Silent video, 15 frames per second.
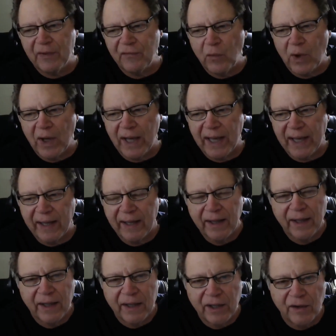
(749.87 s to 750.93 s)
of why
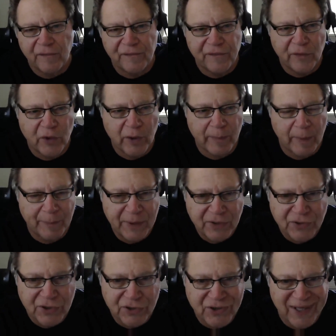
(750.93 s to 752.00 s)
you form a
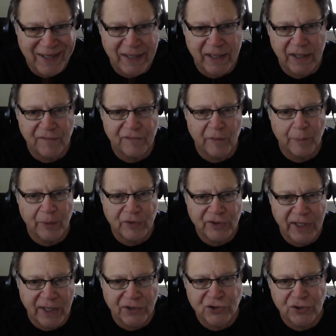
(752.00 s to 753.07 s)
business entity for
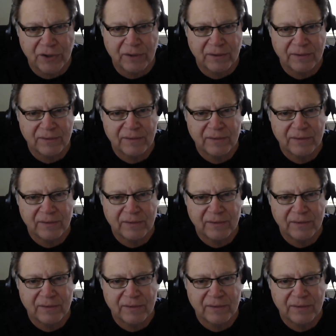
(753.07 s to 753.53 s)
protection.